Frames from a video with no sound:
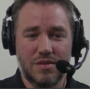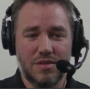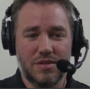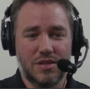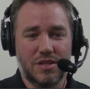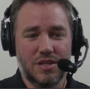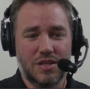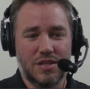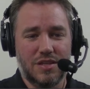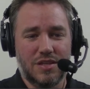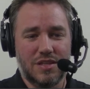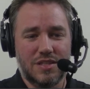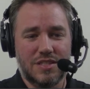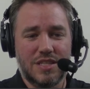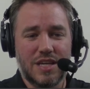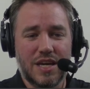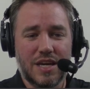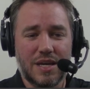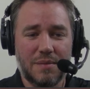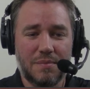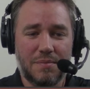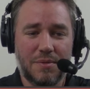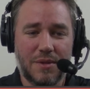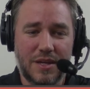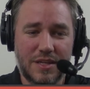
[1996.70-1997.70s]
the
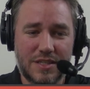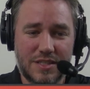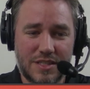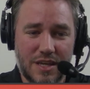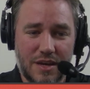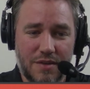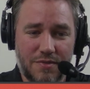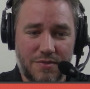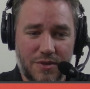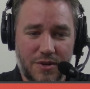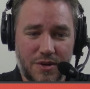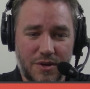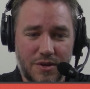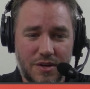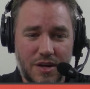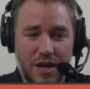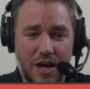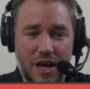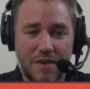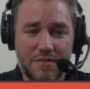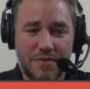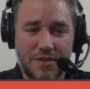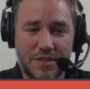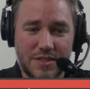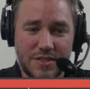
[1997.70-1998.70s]
second place effort,
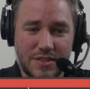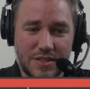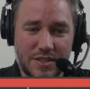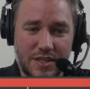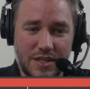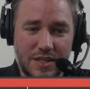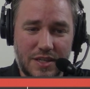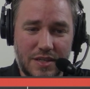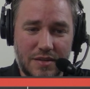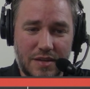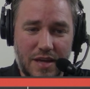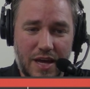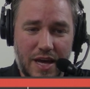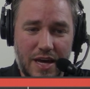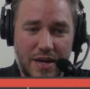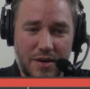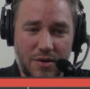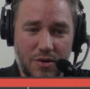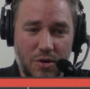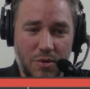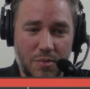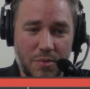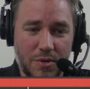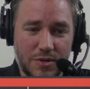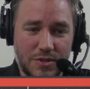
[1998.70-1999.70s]
obviously at
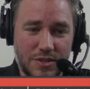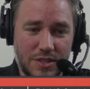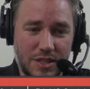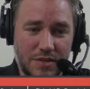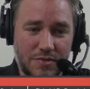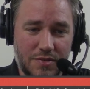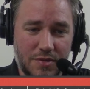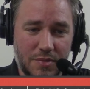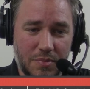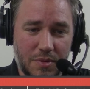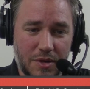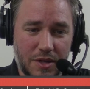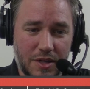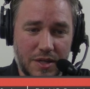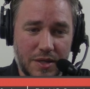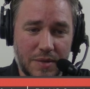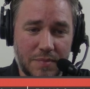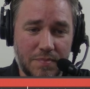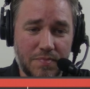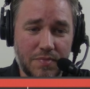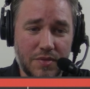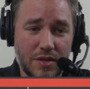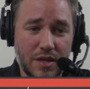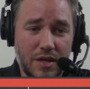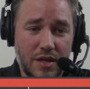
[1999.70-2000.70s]
almost even money
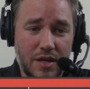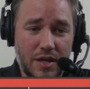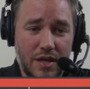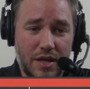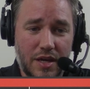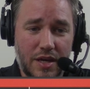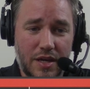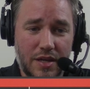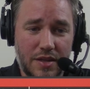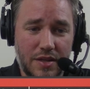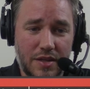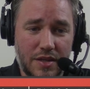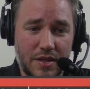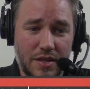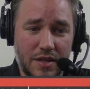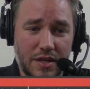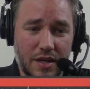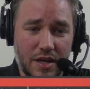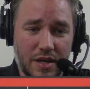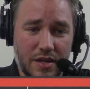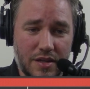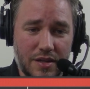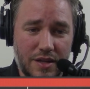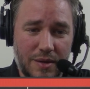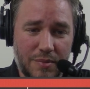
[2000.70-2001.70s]
in
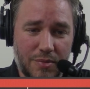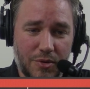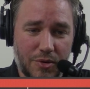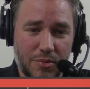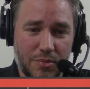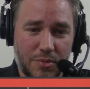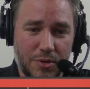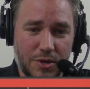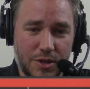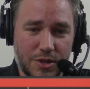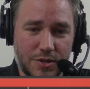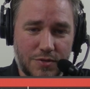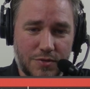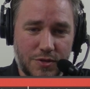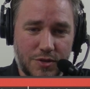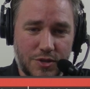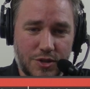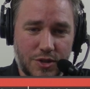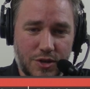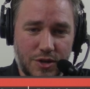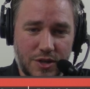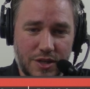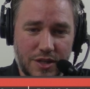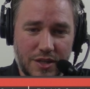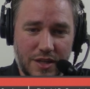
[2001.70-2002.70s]
the Claiborne Breeders'
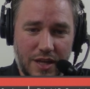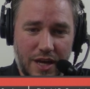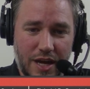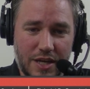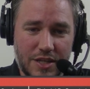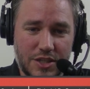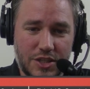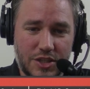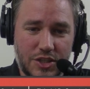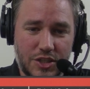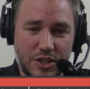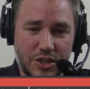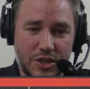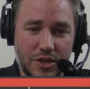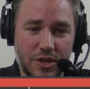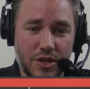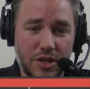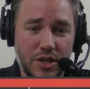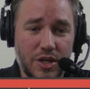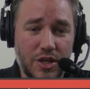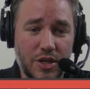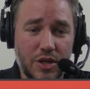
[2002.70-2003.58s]
Futurity last year,